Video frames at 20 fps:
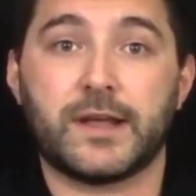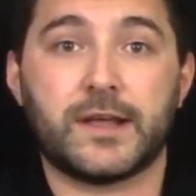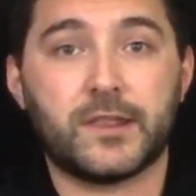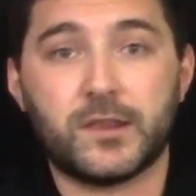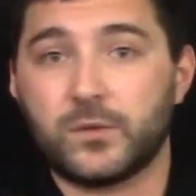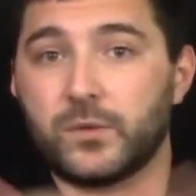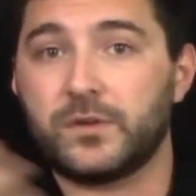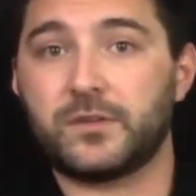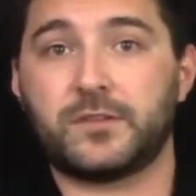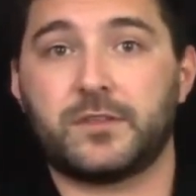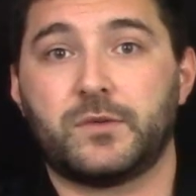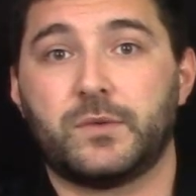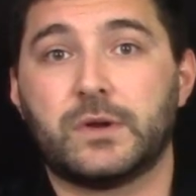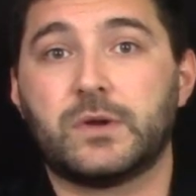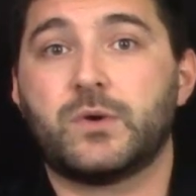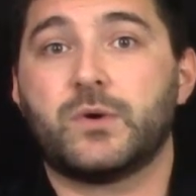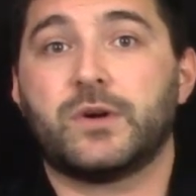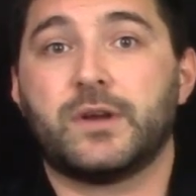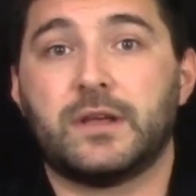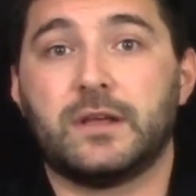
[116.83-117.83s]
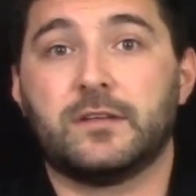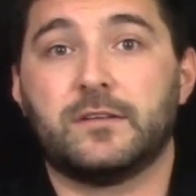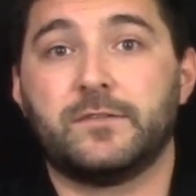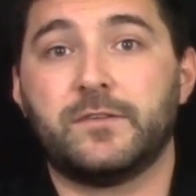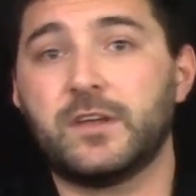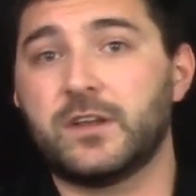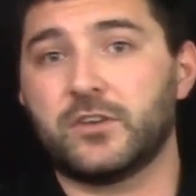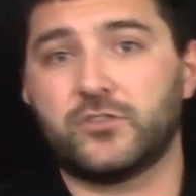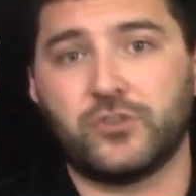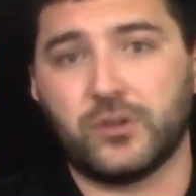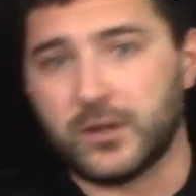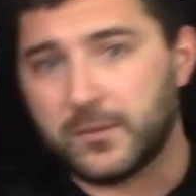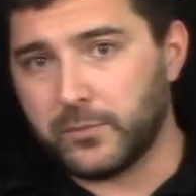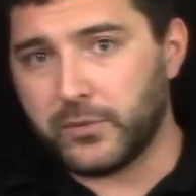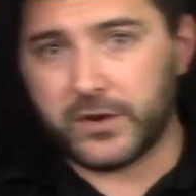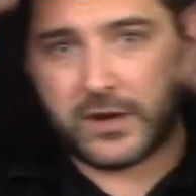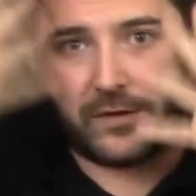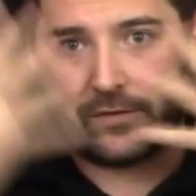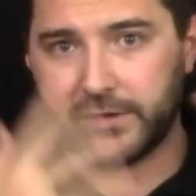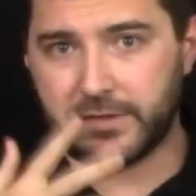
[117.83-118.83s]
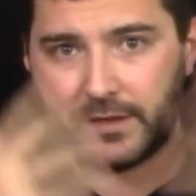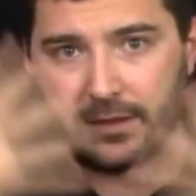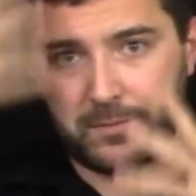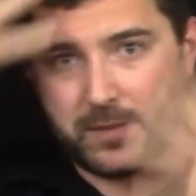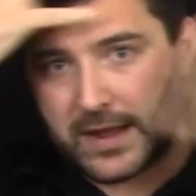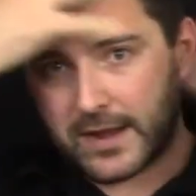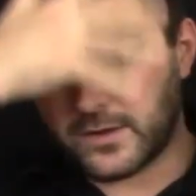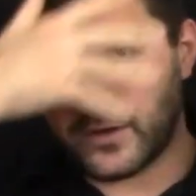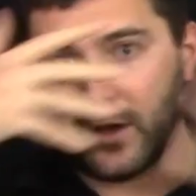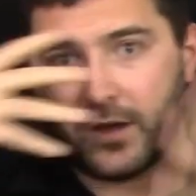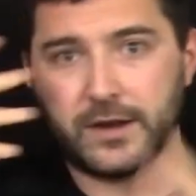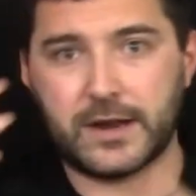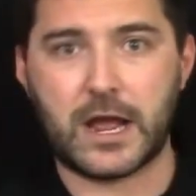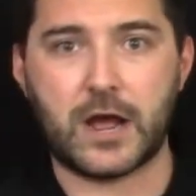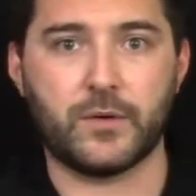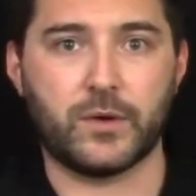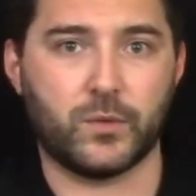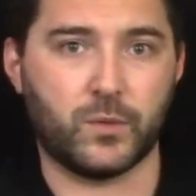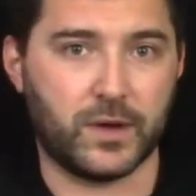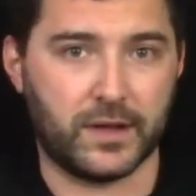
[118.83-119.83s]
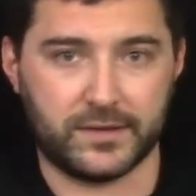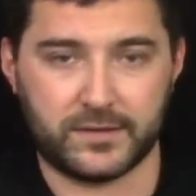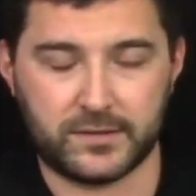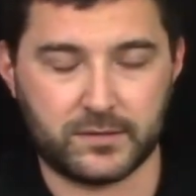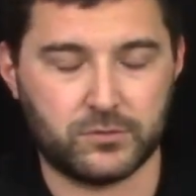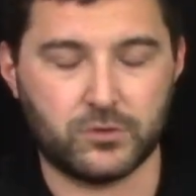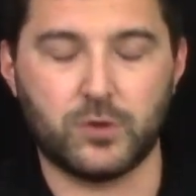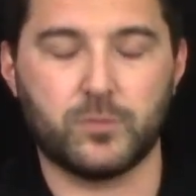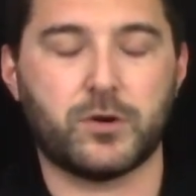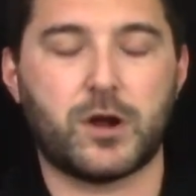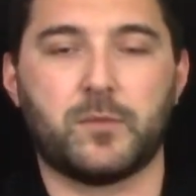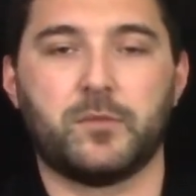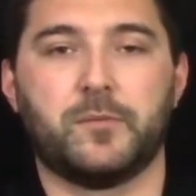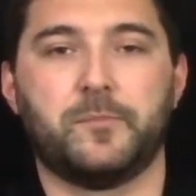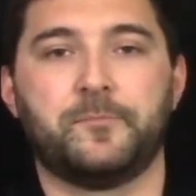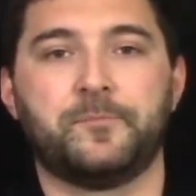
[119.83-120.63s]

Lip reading: And then once the recording is finished, you can put everything back on how it was. No problem.